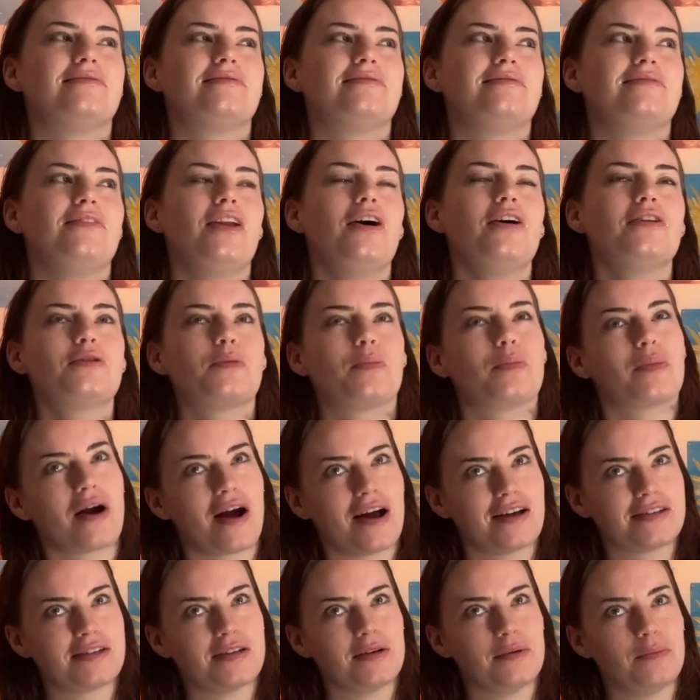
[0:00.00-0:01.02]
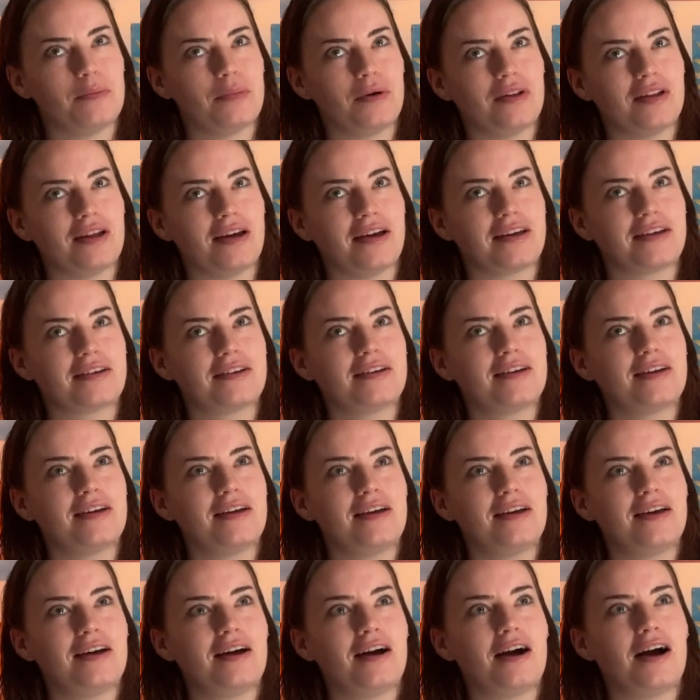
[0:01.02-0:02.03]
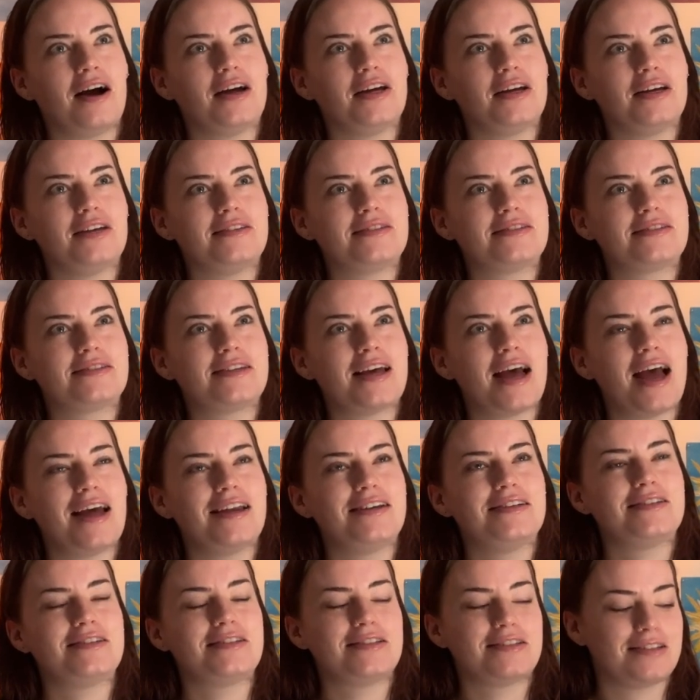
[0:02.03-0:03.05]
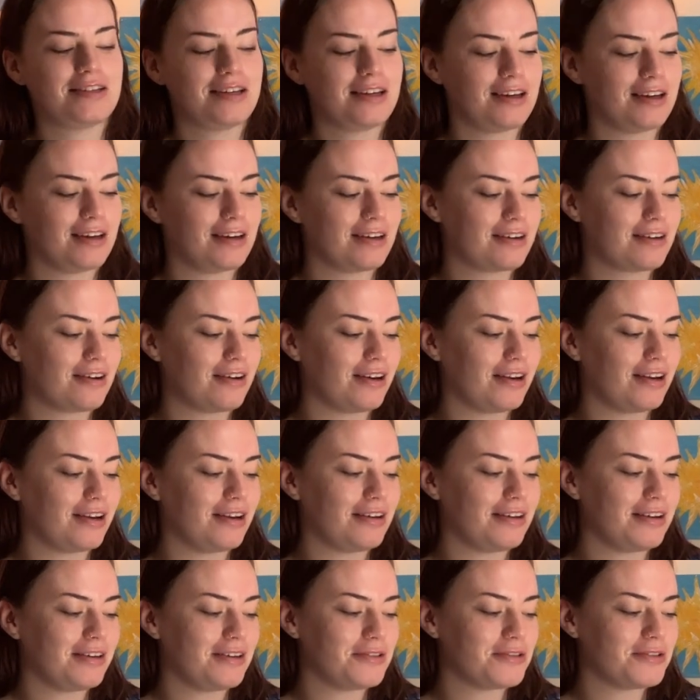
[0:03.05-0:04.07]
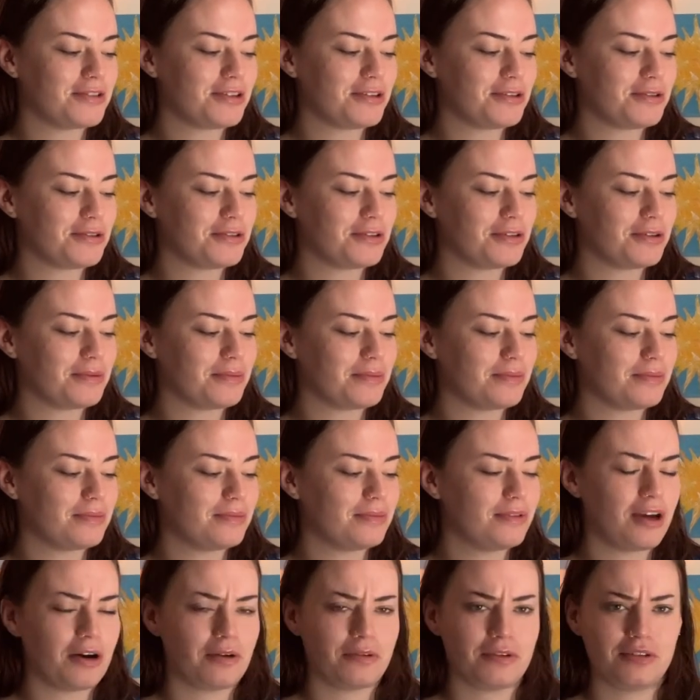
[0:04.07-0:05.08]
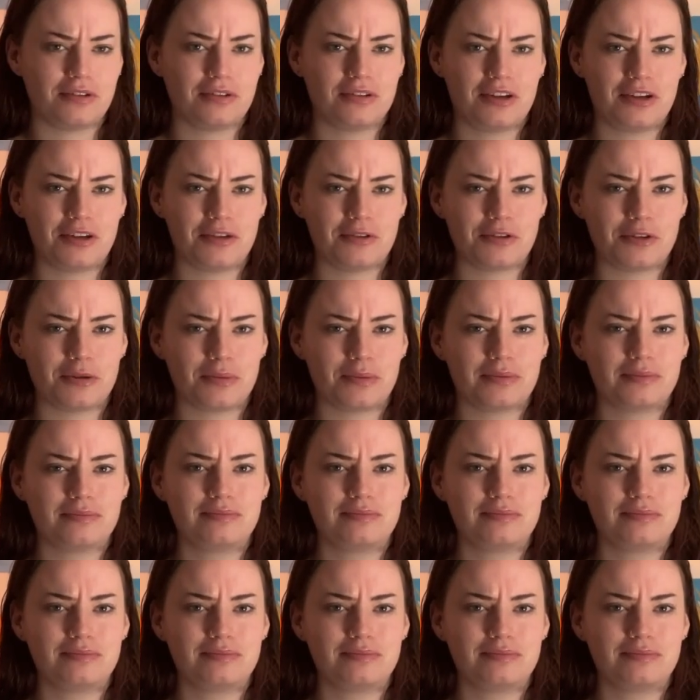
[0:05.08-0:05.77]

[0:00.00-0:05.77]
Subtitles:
not depressing, but like I tend to kind of use YouTube, no, not YouTube.